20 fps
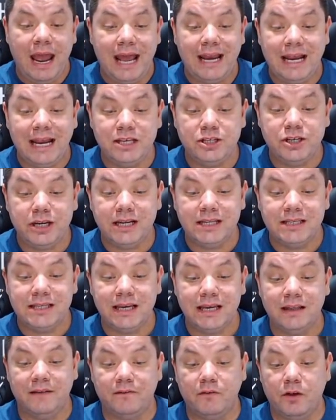And as you can
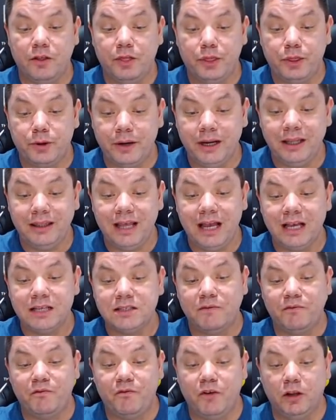see, they've got
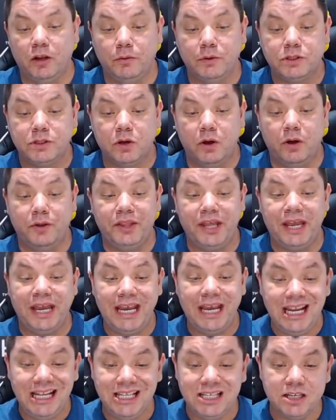3,000 followers on their
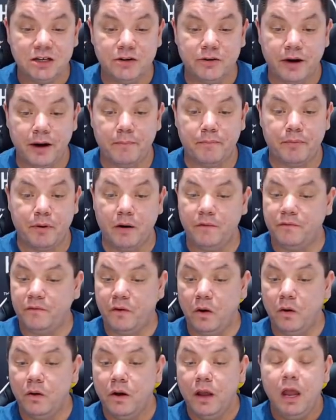Instagram
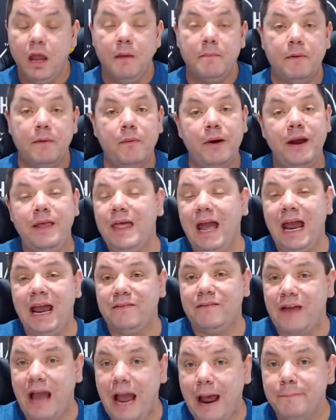profile, but where they
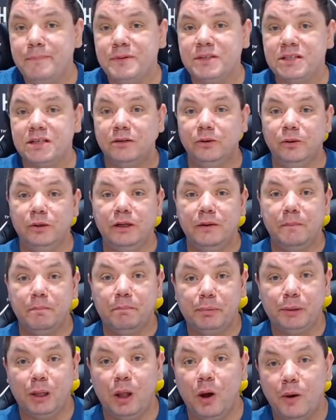have absolutely
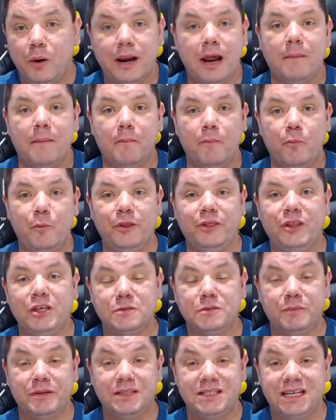blown up with
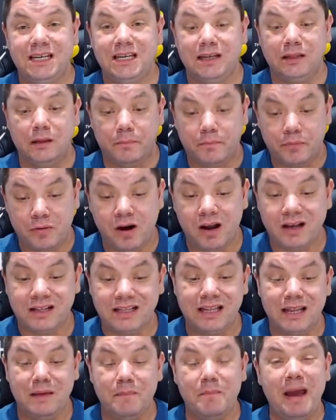this particular
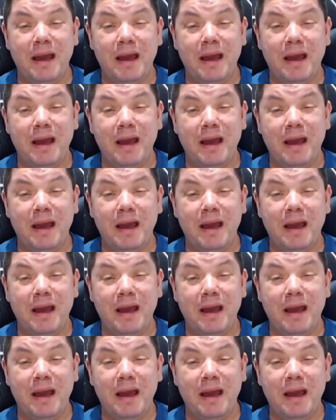product and they're